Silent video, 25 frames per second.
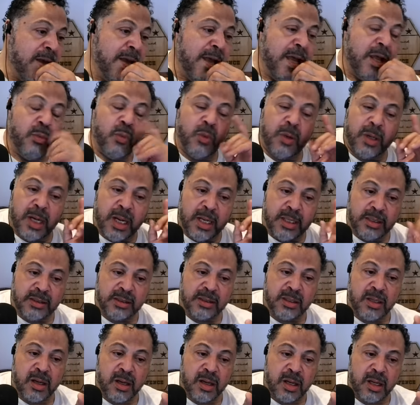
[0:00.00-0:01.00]
And when I
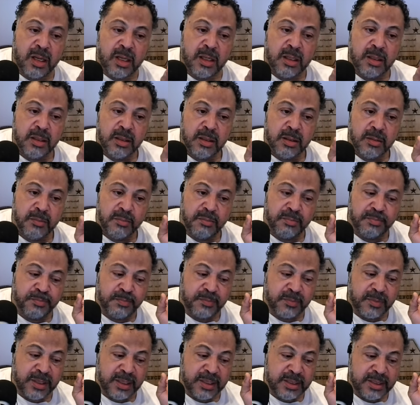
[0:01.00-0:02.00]
saw
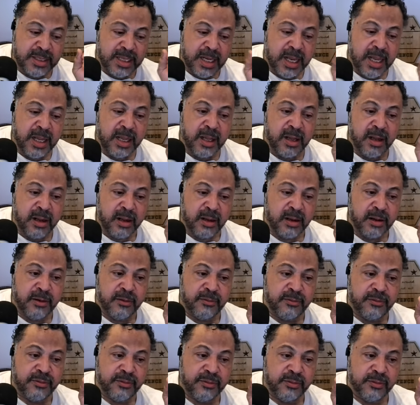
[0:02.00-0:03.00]
the day
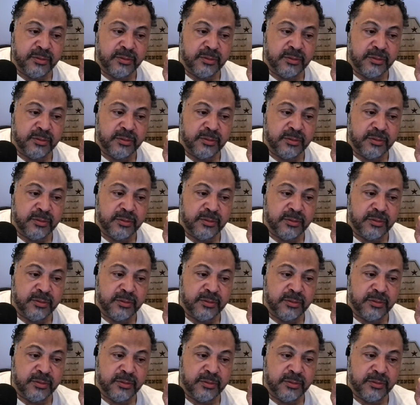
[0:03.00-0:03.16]
of